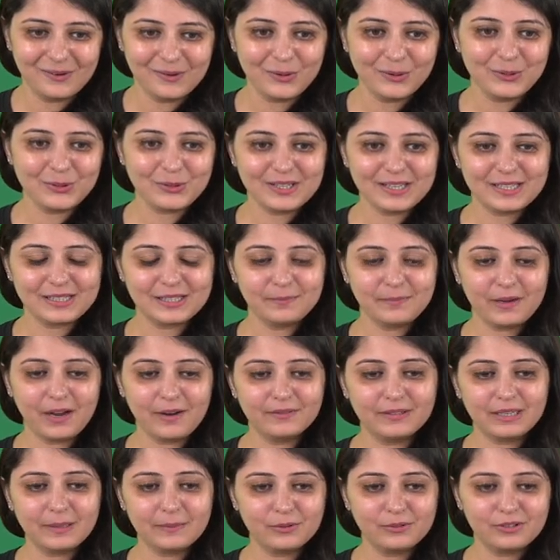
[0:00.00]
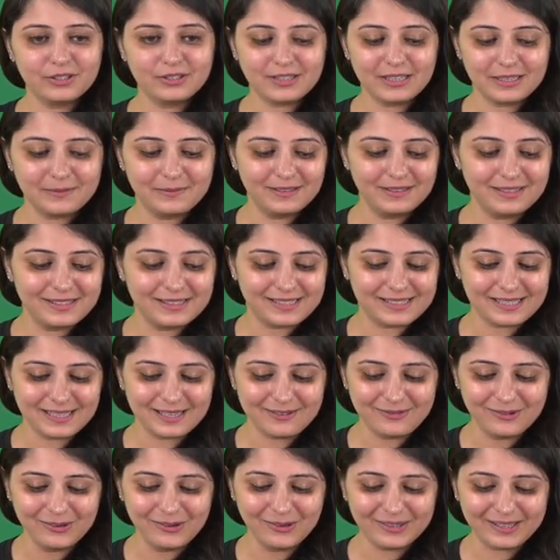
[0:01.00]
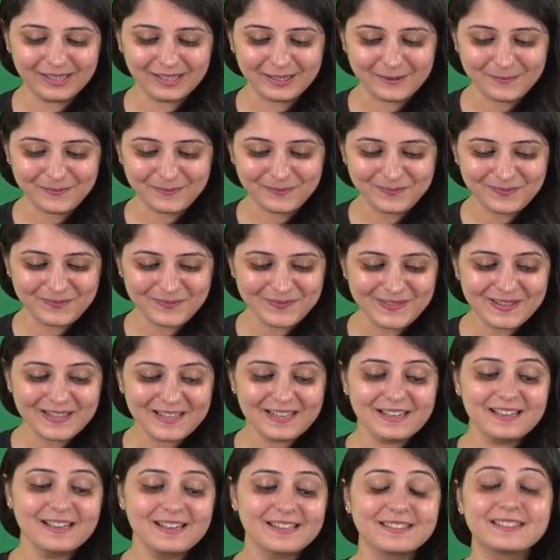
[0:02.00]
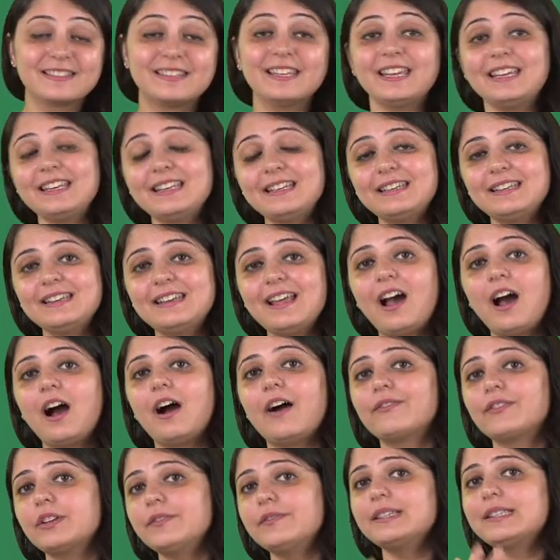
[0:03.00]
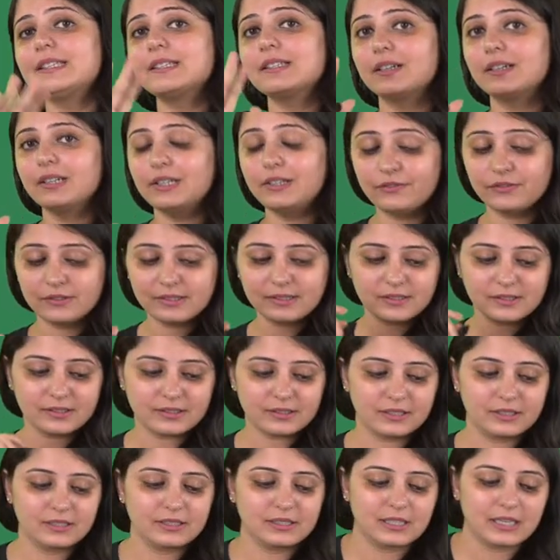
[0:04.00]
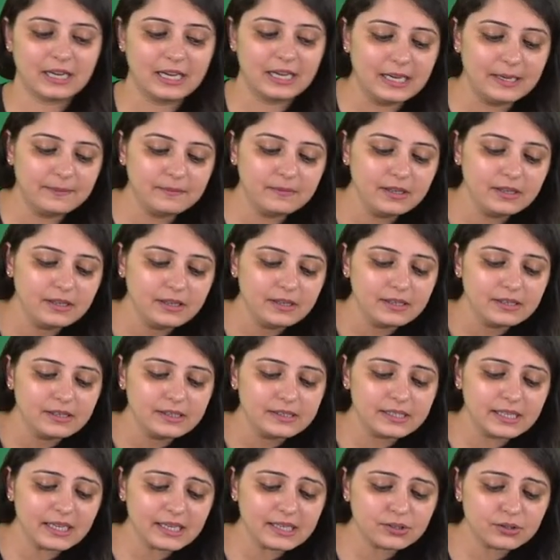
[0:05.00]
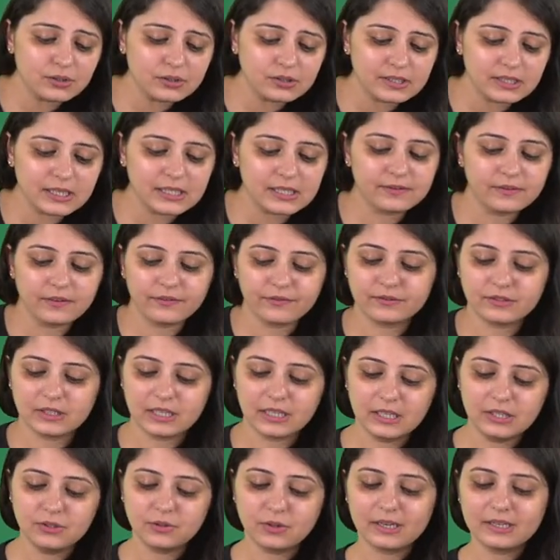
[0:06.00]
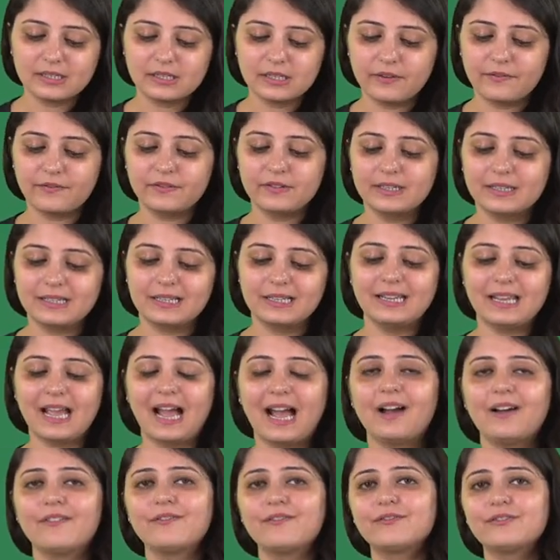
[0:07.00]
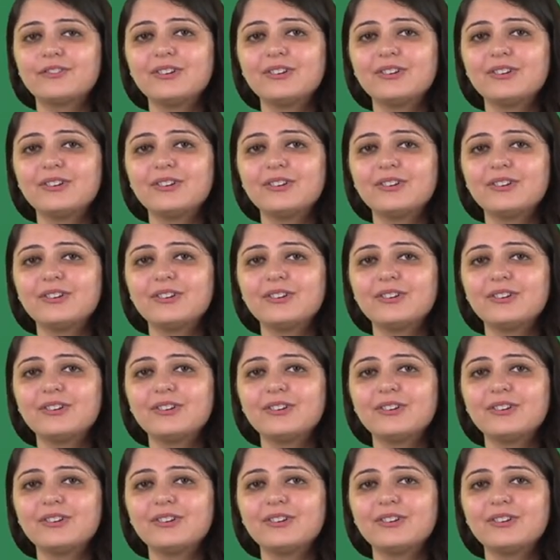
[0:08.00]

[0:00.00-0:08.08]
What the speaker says: You take the power nap on the table itself. Okay. Then, after we study for a certain time, 6 to 6:15, you can definitely have